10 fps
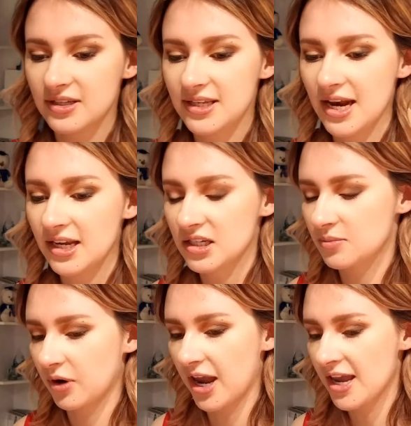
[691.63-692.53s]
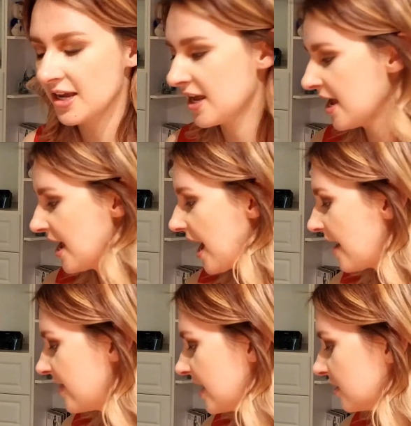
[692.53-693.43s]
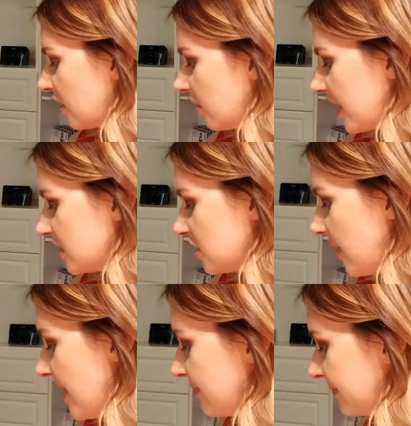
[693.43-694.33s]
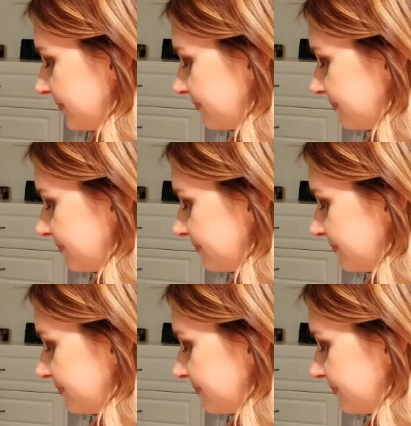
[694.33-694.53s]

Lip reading: setting spray and then go into it.